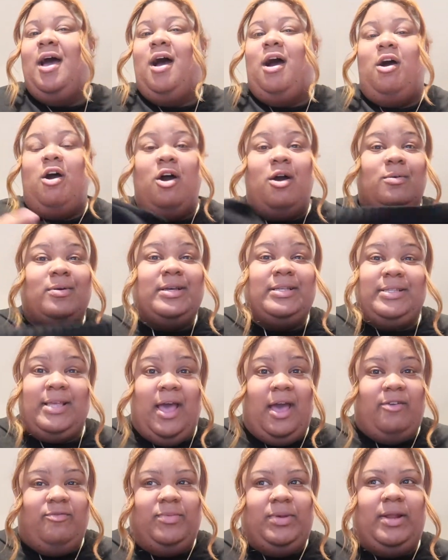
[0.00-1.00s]
I always
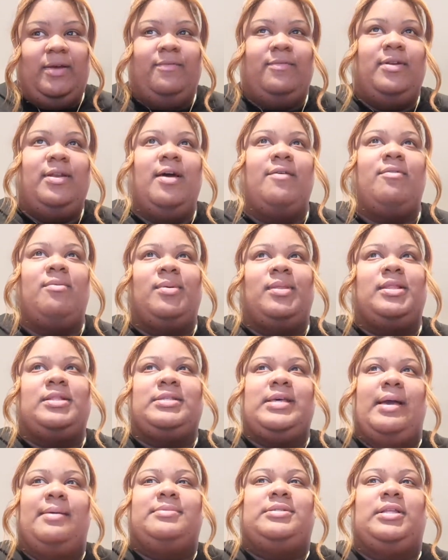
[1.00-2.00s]
have been. I've never been the
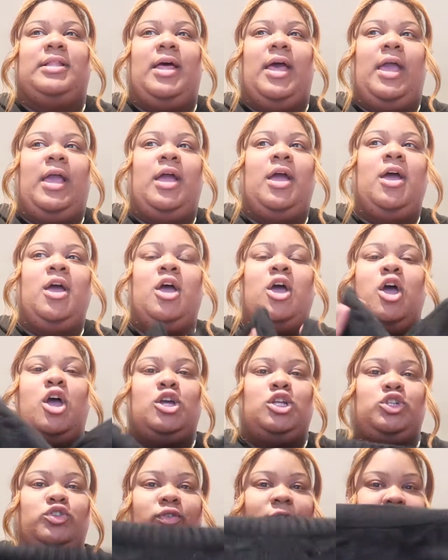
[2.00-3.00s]
type to like
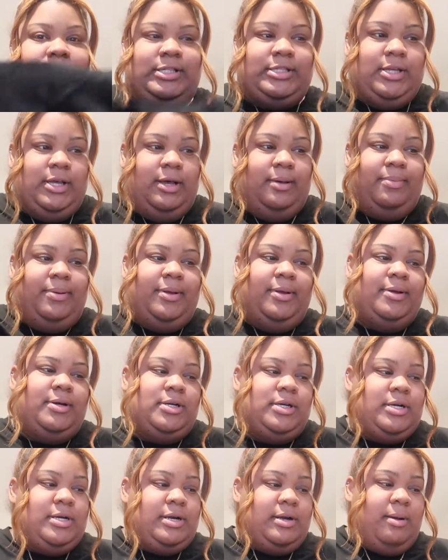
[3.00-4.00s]
dress up.
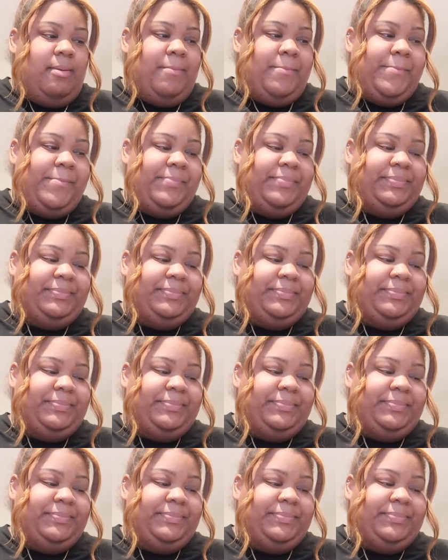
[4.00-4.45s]
Um,